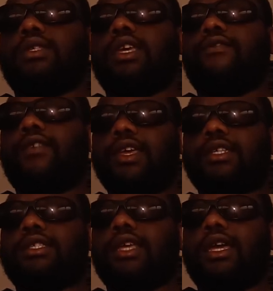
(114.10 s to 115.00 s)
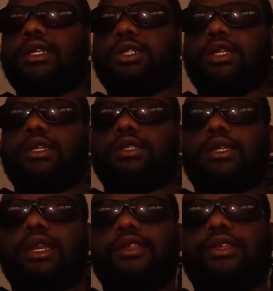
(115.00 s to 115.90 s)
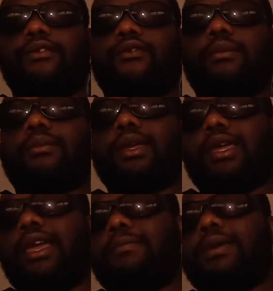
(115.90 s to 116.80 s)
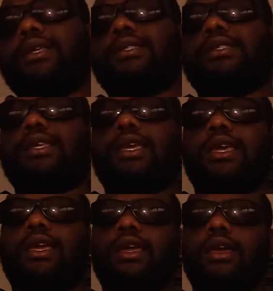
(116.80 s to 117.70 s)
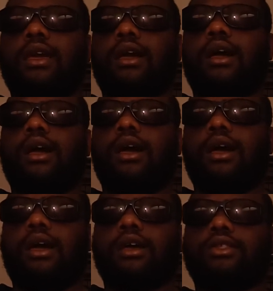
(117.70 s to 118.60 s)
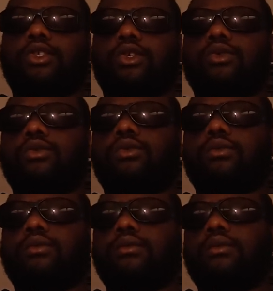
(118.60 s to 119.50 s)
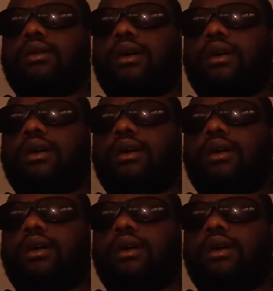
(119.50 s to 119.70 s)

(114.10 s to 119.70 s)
TV stations. Anything from like ABC uh, to